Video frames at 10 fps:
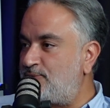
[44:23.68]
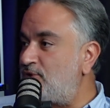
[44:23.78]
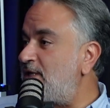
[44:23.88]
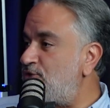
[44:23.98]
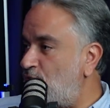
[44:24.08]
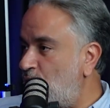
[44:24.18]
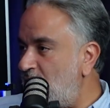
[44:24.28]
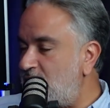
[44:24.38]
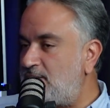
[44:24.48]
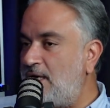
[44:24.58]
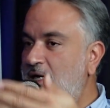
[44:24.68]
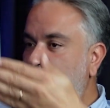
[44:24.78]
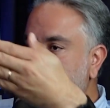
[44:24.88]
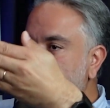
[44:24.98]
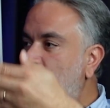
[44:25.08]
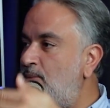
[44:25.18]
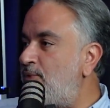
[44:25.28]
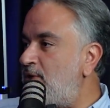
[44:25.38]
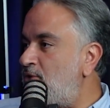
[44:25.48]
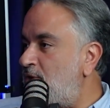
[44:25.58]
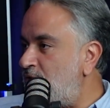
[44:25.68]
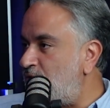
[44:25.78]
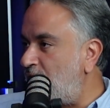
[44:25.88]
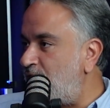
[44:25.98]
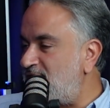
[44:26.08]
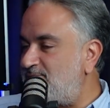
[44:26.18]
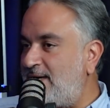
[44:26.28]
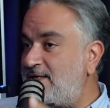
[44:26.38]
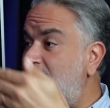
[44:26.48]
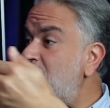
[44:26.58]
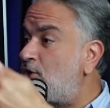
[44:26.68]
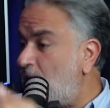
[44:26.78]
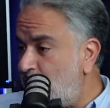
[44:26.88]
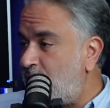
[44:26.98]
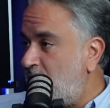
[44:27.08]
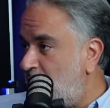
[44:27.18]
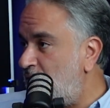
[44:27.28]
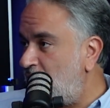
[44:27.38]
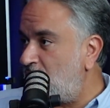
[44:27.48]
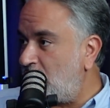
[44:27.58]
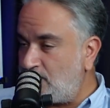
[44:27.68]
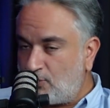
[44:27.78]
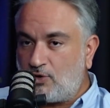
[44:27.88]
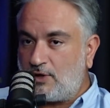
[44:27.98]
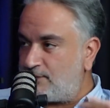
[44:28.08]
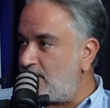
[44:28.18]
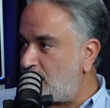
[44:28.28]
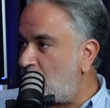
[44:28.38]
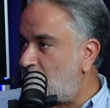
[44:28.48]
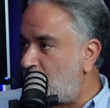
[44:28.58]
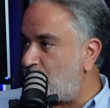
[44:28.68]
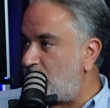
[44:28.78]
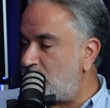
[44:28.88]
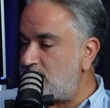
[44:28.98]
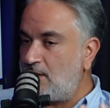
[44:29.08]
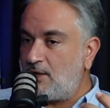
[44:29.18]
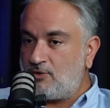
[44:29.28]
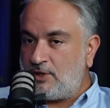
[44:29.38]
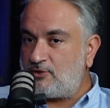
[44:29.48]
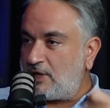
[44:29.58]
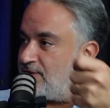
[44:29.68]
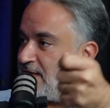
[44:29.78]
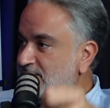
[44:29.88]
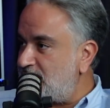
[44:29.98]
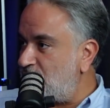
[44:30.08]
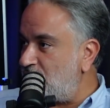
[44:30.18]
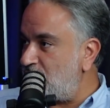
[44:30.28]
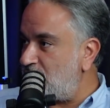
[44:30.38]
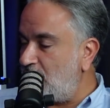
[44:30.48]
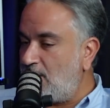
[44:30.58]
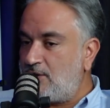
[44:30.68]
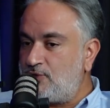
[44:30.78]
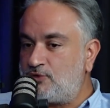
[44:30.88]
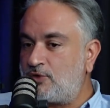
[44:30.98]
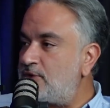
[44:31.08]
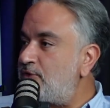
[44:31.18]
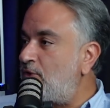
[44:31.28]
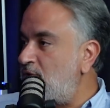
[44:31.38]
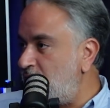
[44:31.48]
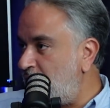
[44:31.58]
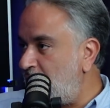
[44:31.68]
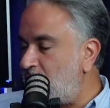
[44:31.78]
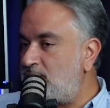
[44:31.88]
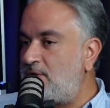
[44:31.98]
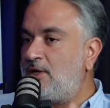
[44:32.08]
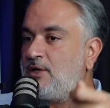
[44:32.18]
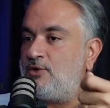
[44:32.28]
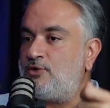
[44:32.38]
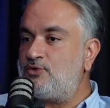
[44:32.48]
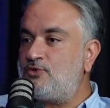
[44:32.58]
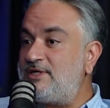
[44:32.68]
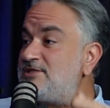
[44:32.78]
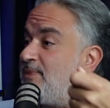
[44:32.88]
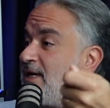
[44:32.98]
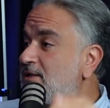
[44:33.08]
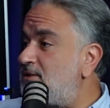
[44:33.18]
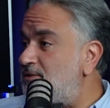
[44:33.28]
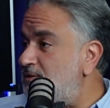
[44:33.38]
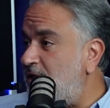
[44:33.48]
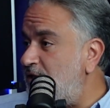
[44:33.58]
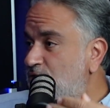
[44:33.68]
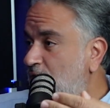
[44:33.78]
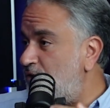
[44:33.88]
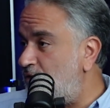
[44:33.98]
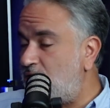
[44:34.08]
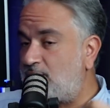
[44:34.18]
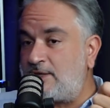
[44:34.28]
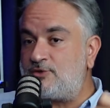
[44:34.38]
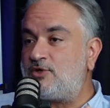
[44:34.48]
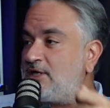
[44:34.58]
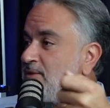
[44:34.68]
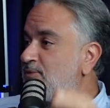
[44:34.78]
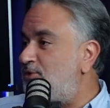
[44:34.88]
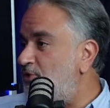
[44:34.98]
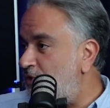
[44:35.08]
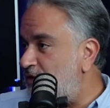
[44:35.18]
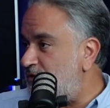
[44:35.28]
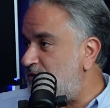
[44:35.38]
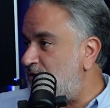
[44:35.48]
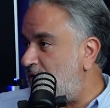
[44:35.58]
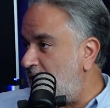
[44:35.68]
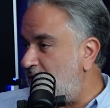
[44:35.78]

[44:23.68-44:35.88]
protect your wealth, in a company you need to have respect, in a company, and all of them are companies, you need to have access code, you do not throw on the ground, you respect each other, and you keep toilets